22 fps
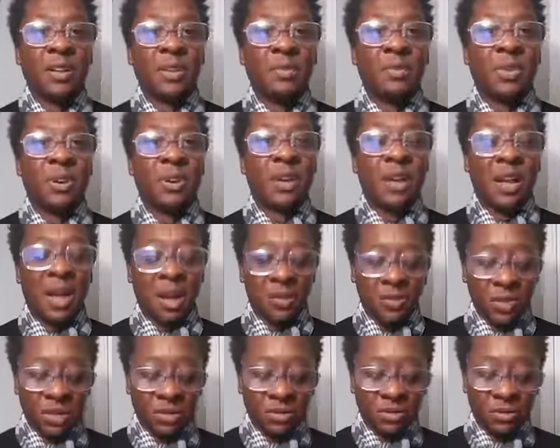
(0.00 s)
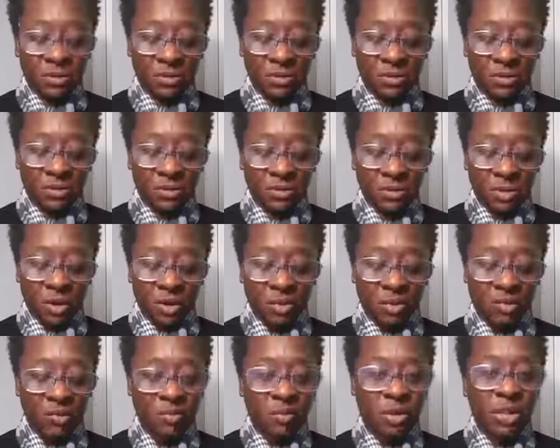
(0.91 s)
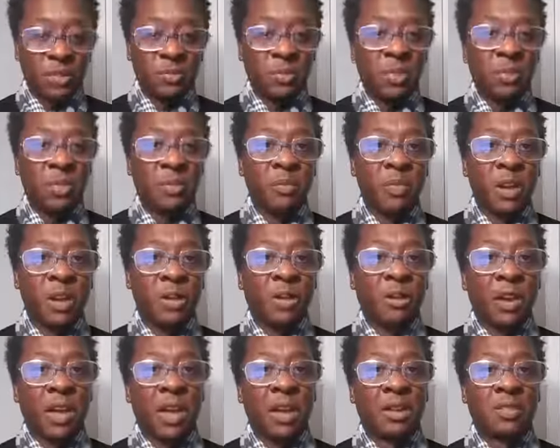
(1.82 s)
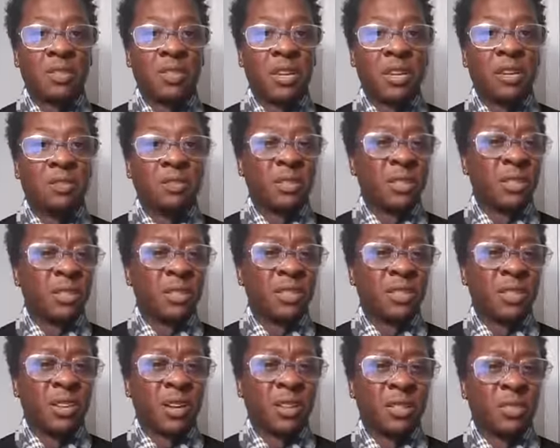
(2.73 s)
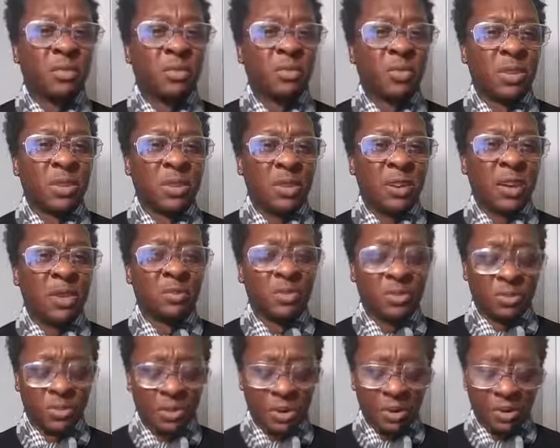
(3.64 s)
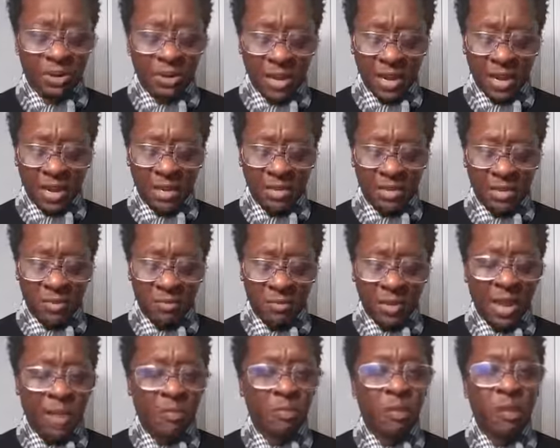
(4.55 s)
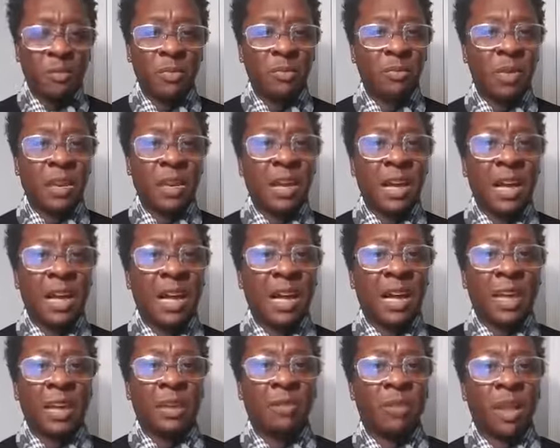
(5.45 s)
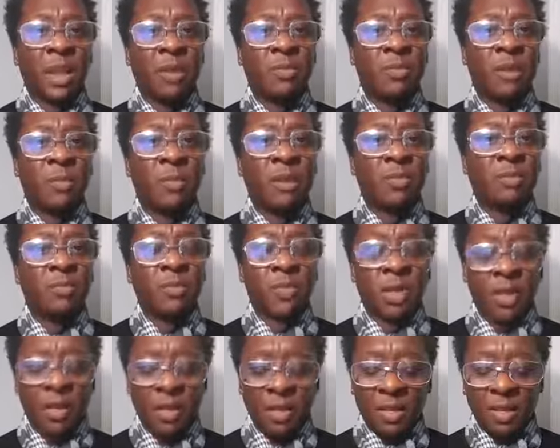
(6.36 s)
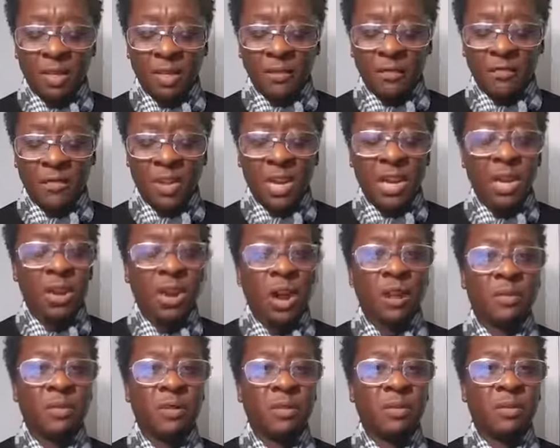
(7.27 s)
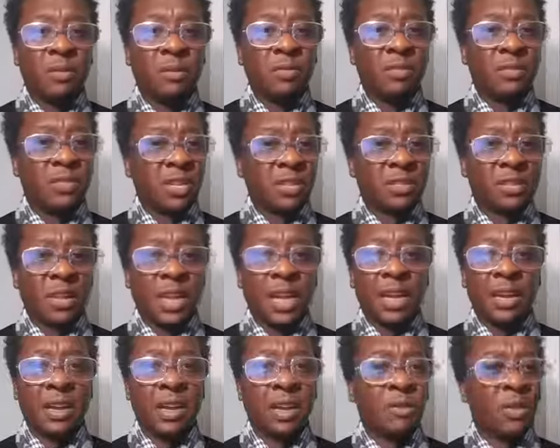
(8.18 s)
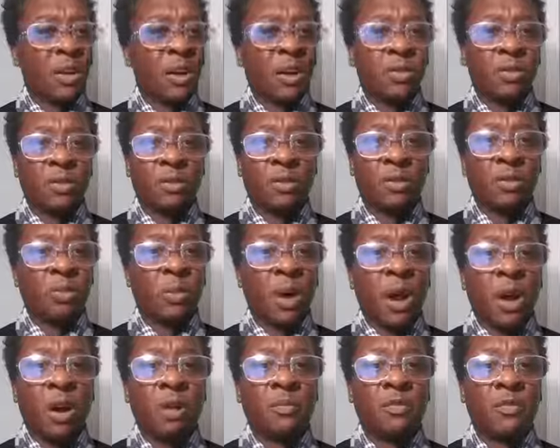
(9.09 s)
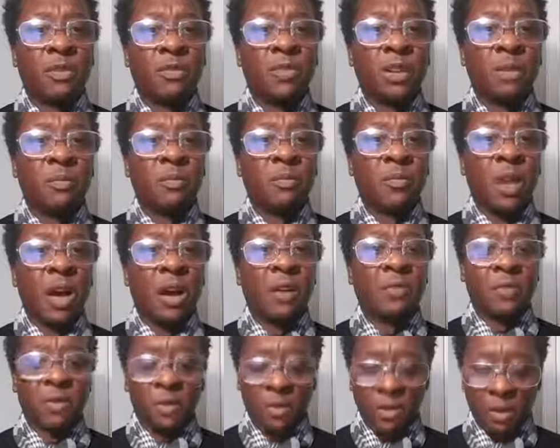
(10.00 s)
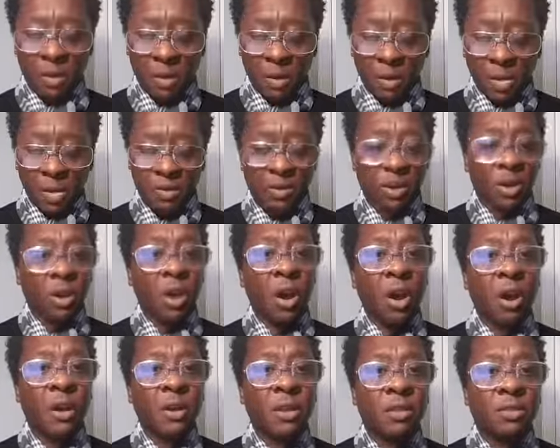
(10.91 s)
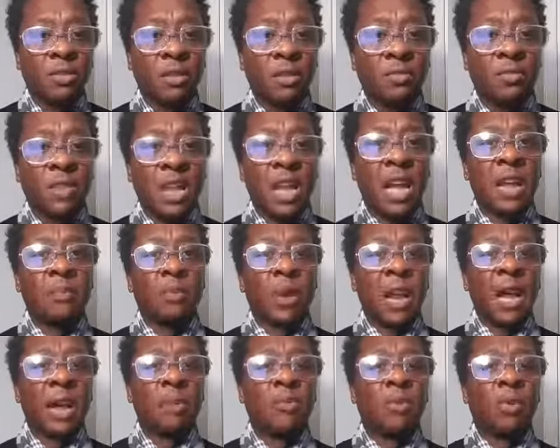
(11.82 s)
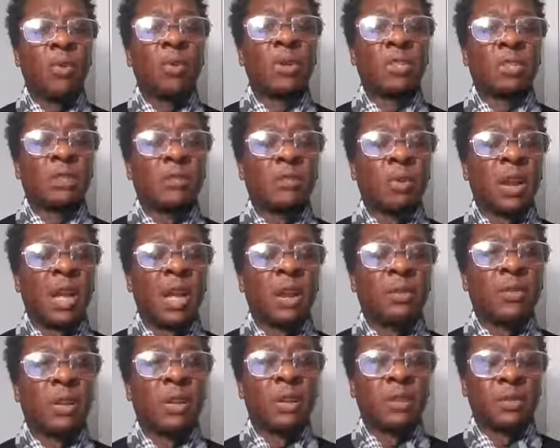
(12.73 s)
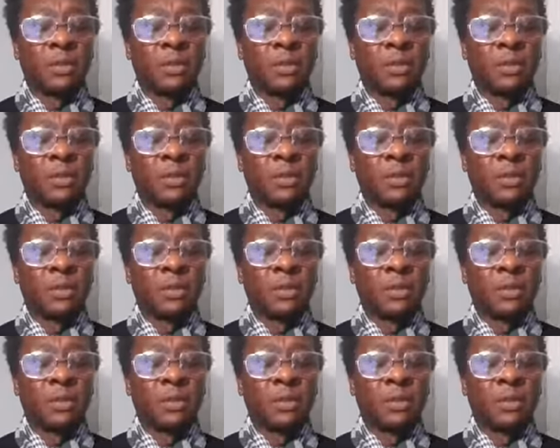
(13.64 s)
But I'm into, you know, let's put the mirror on ourselves and each other when it comes to certain things. And black women been lying. Black women feed off the, just like every other group, off of the off the the carcass of dead black boys and black men.